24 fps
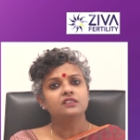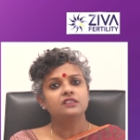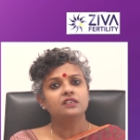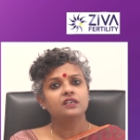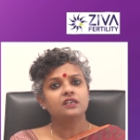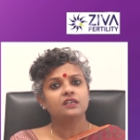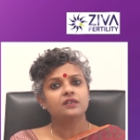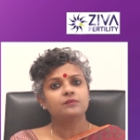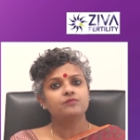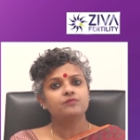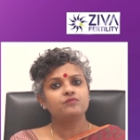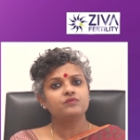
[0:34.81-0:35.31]

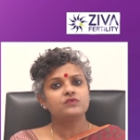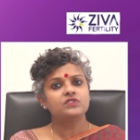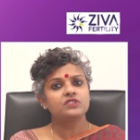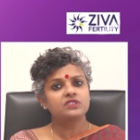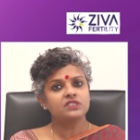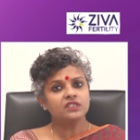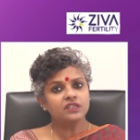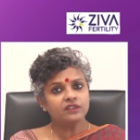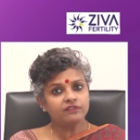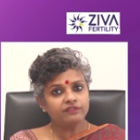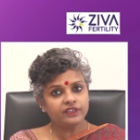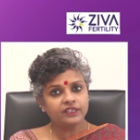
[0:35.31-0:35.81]
um,
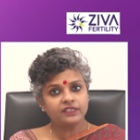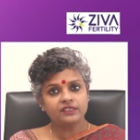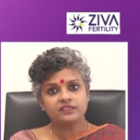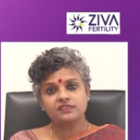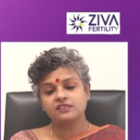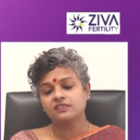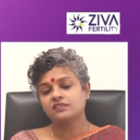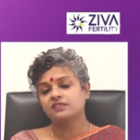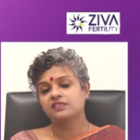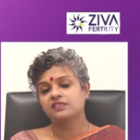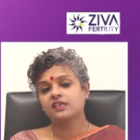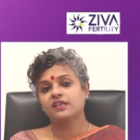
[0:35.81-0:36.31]
still a
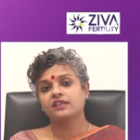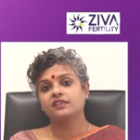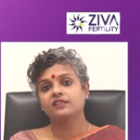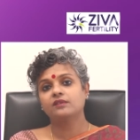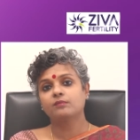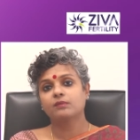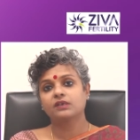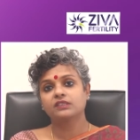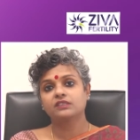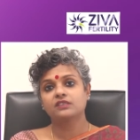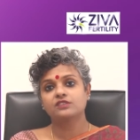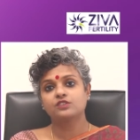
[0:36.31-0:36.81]
fetus inside the
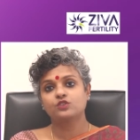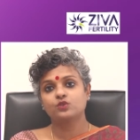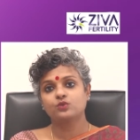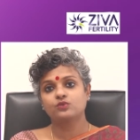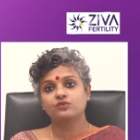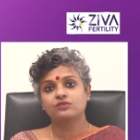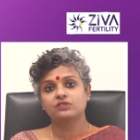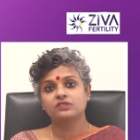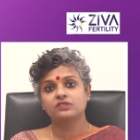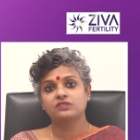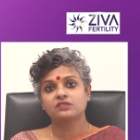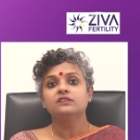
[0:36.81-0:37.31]
mother's
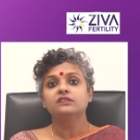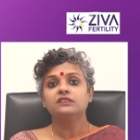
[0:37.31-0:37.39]
uterus.